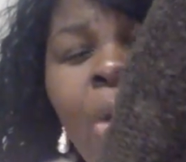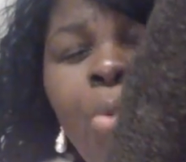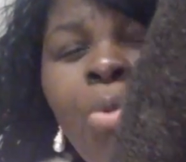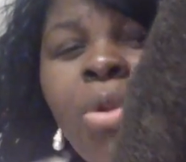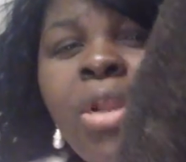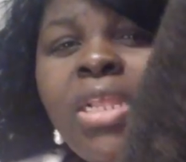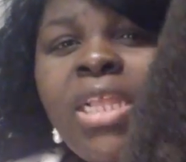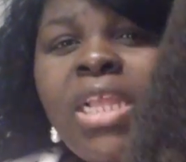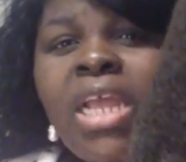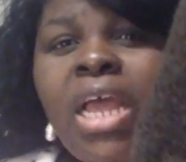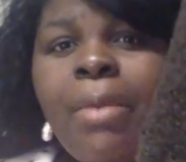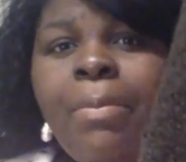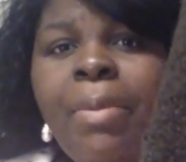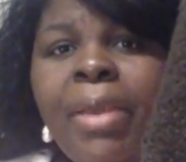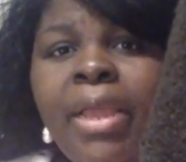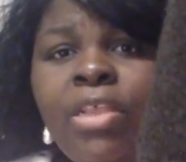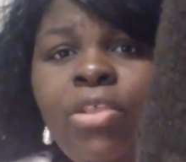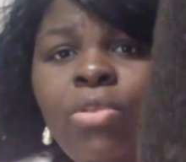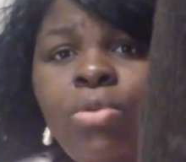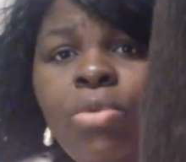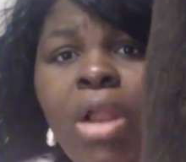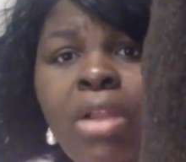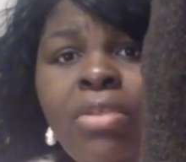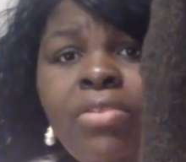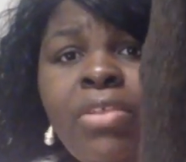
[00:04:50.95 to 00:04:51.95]
I want to say I paid
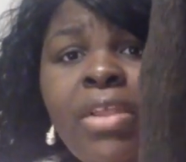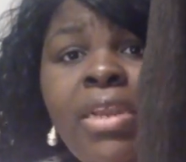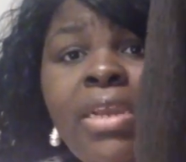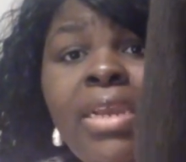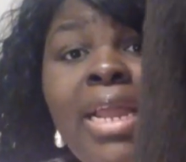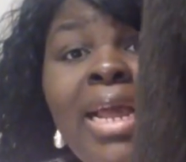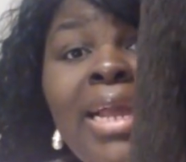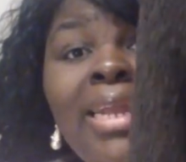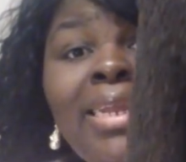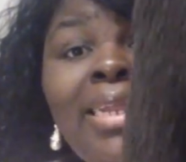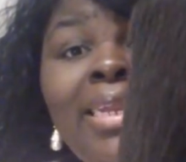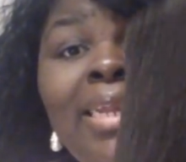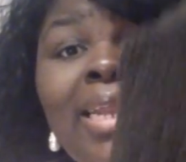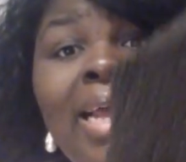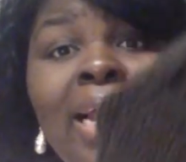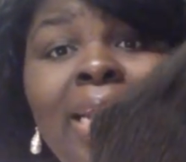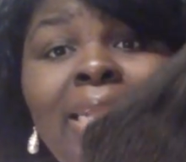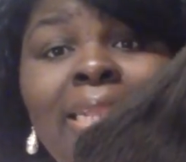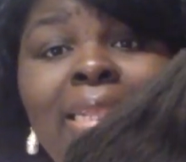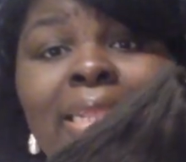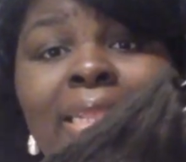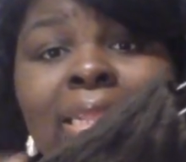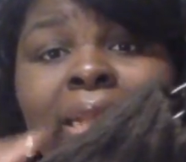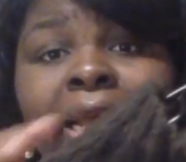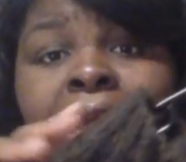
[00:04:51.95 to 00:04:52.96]

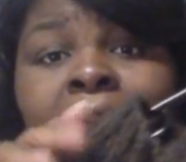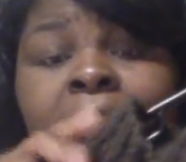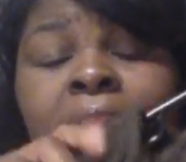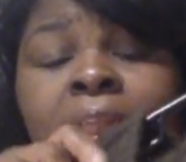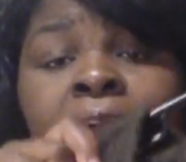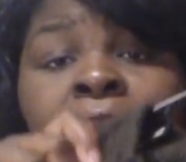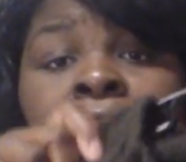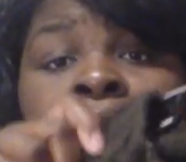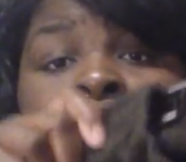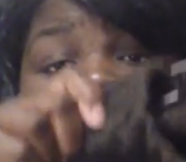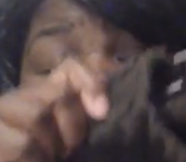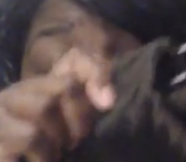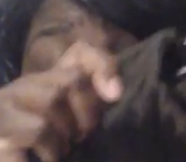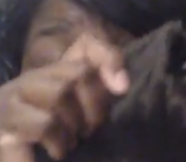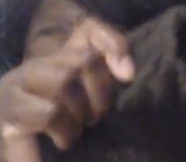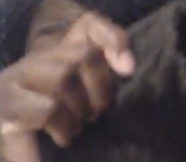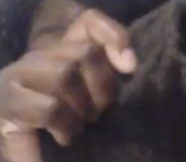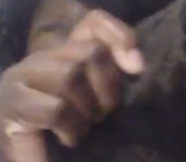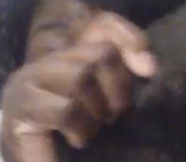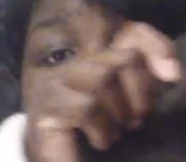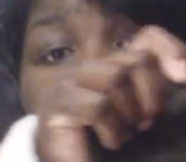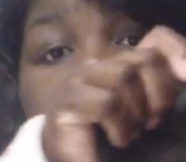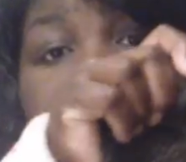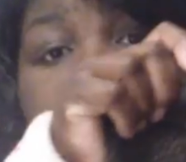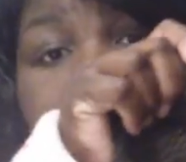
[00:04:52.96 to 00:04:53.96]
$2.99
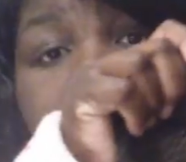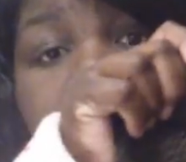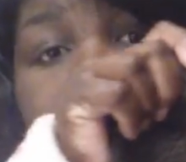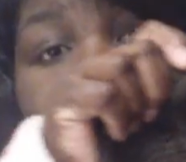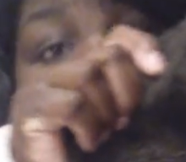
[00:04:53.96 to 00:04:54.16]
for